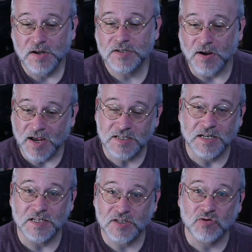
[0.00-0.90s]
So as
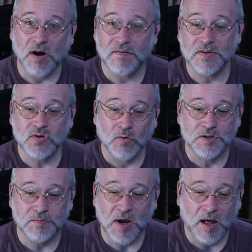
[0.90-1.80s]
he's driving
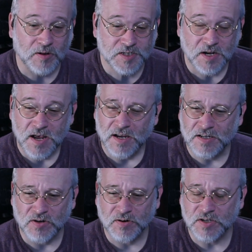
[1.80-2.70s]
towards the palace,
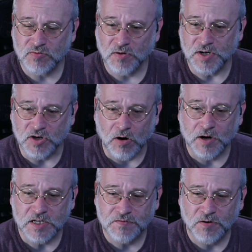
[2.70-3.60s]
he's knowing it's really
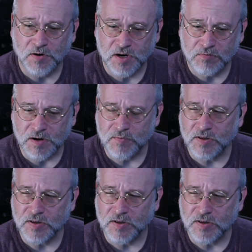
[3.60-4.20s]
dark, it's very creepy.